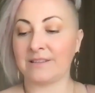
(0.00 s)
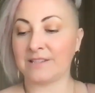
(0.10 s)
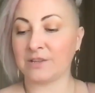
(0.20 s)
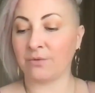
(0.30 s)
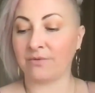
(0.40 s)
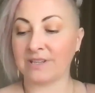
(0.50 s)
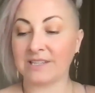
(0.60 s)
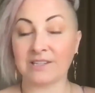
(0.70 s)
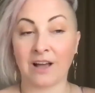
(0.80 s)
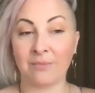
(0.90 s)
so this
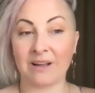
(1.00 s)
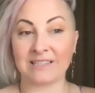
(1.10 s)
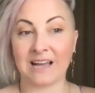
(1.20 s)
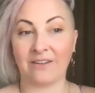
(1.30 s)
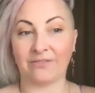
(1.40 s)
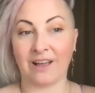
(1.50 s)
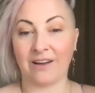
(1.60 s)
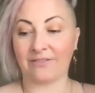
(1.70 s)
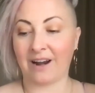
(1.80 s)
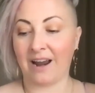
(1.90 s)
is all about
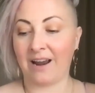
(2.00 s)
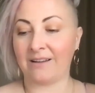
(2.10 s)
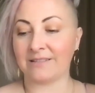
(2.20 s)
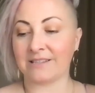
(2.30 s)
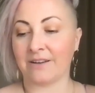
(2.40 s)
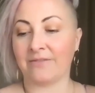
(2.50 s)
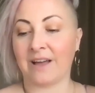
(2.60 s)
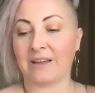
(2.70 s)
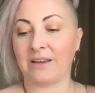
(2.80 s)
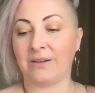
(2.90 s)
self-love, right?
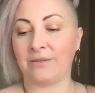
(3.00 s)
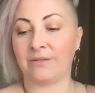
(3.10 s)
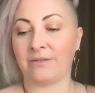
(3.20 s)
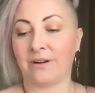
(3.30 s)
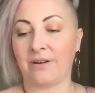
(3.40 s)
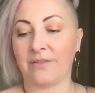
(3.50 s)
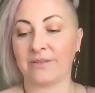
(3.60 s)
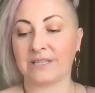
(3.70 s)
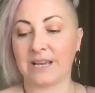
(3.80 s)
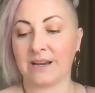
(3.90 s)
Self-value, all
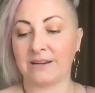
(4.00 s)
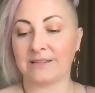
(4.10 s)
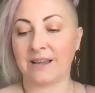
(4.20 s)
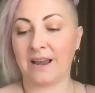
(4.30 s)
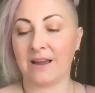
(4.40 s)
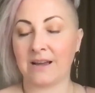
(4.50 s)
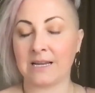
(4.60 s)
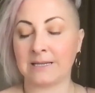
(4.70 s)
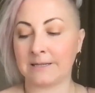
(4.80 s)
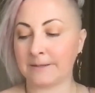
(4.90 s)
those things.
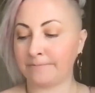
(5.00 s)
And